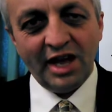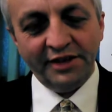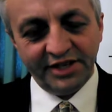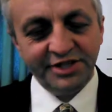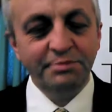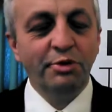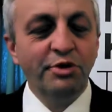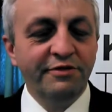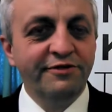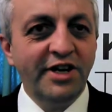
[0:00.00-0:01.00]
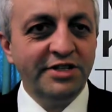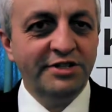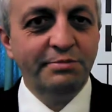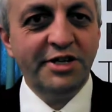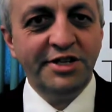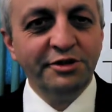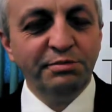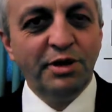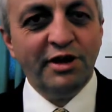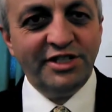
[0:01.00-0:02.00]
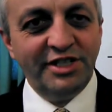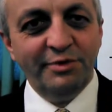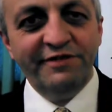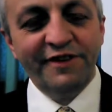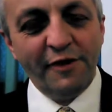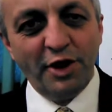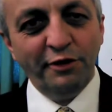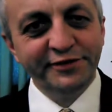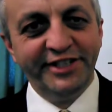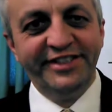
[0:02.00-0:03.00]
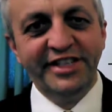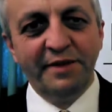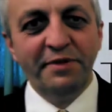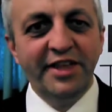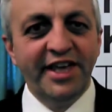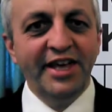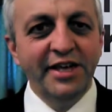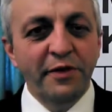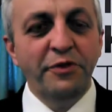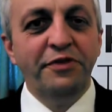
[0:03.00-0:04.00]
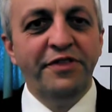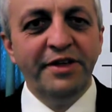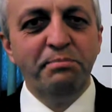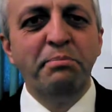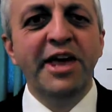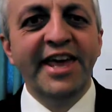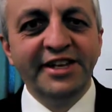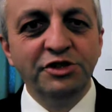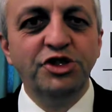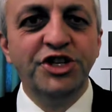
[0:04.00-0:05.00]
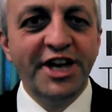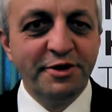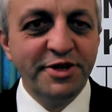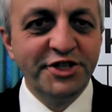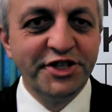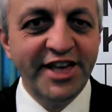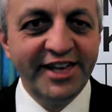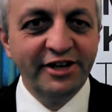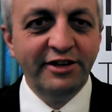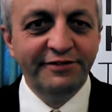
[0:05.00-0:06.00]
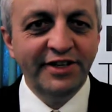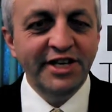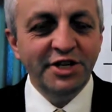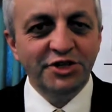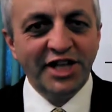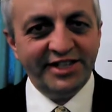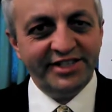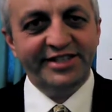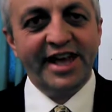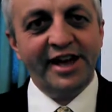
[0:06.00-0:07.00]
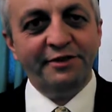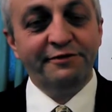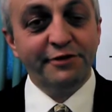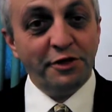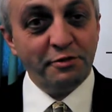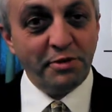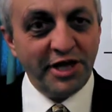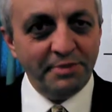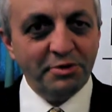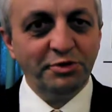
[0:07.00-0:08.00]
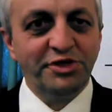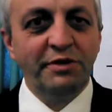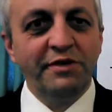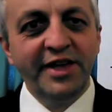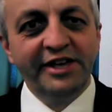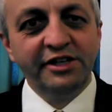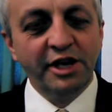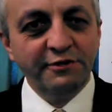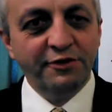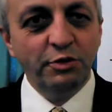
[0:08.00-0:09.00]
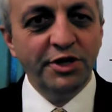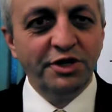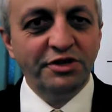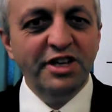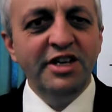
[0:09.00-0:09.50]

I think it's important for us as a political party. We've very often done the big, generous thing of standing down for other people so that they could go forward on,